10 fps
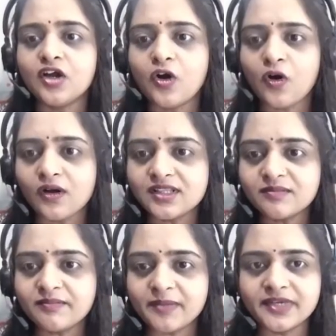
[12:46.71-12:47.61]
All the
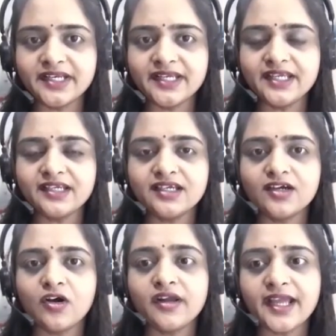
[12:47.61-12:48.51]
memory
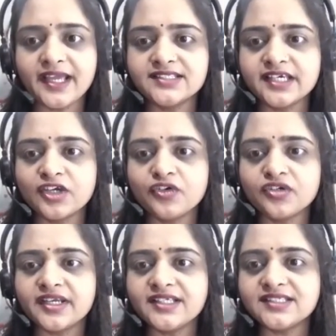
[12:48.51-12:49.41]
or
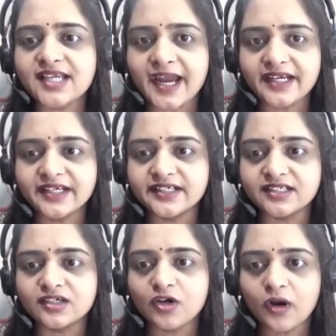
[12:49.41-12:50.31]
execution is scattered
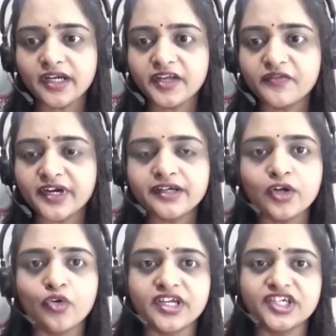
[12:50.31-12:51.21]
on different
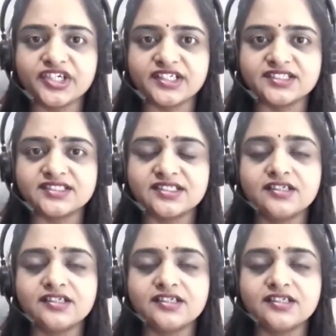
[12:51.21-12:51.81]
locations.